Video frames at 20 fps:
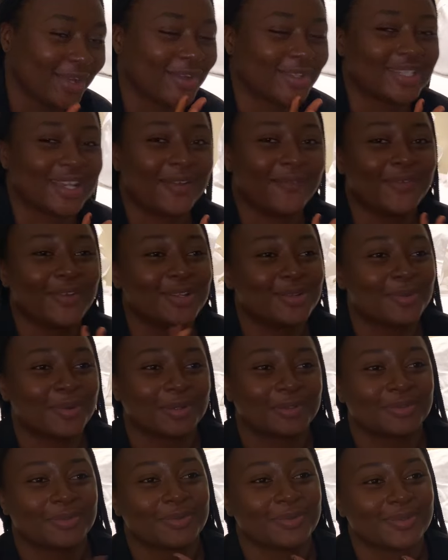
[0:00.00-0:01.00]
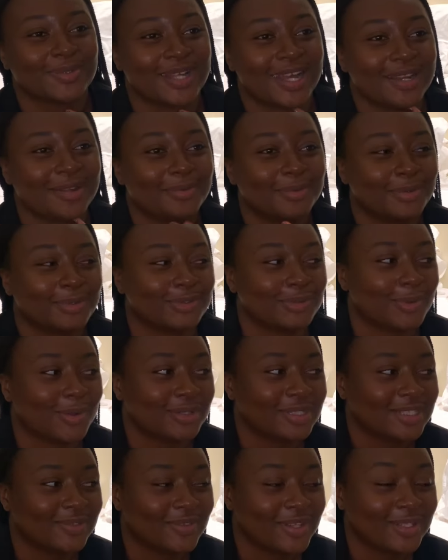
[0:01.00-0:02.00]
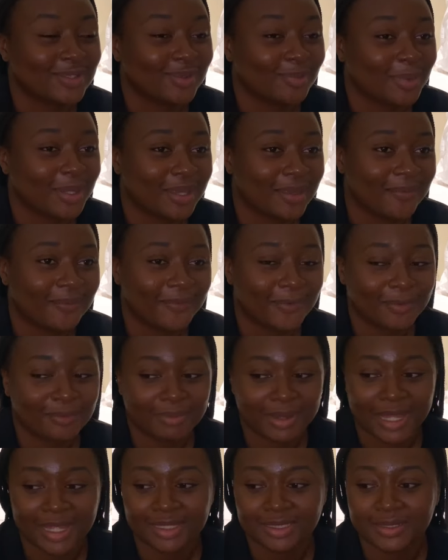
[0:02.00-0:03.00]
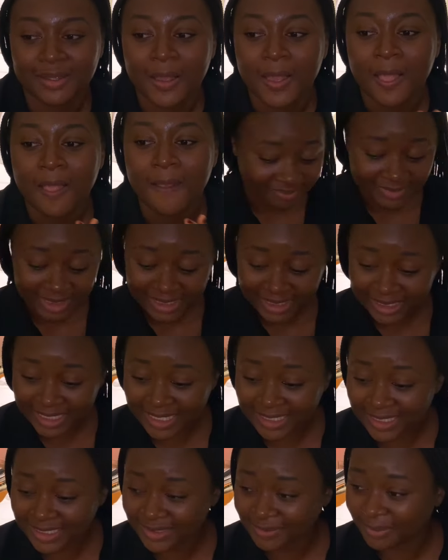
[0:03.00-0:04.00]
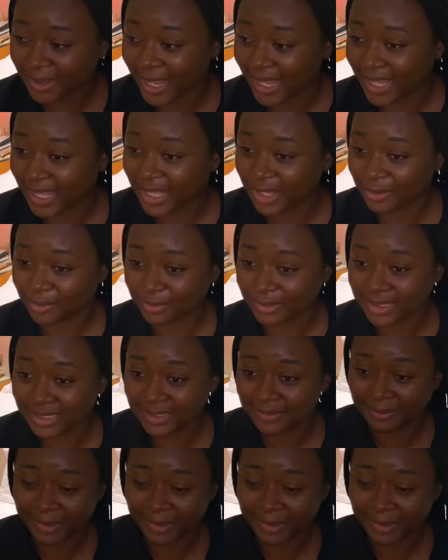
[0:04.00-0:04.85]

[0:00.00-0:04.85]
because I thought it was too soon. I didn't want to hurt feelings or make him feel bad. Then this is my heel. This is